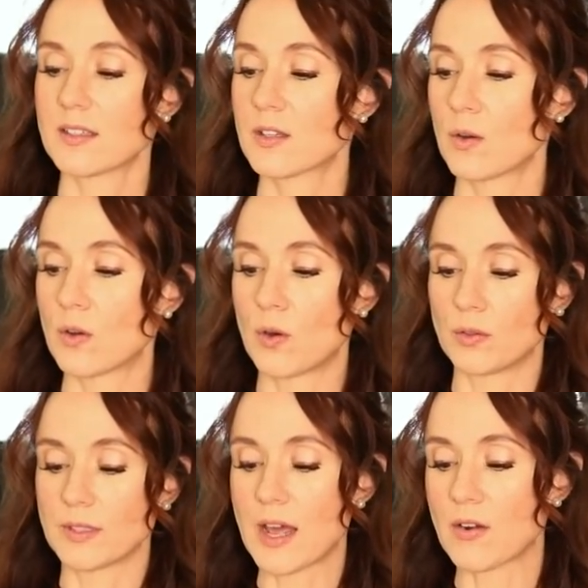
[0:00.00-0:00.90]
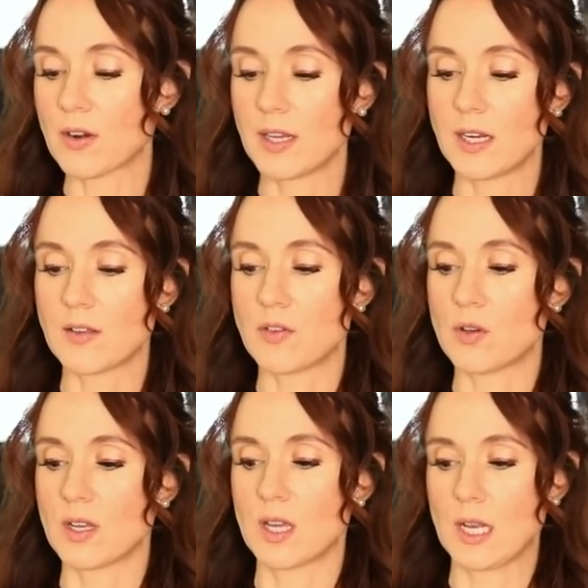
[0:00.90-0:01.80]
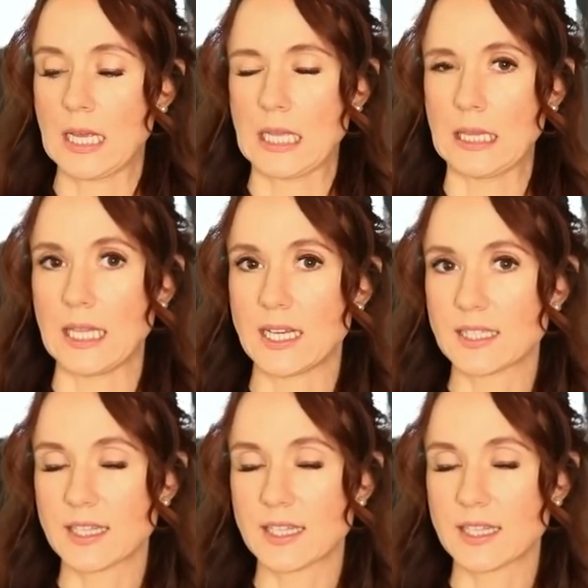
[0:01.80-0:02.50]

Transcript: So gold lettering, if you can get like a linen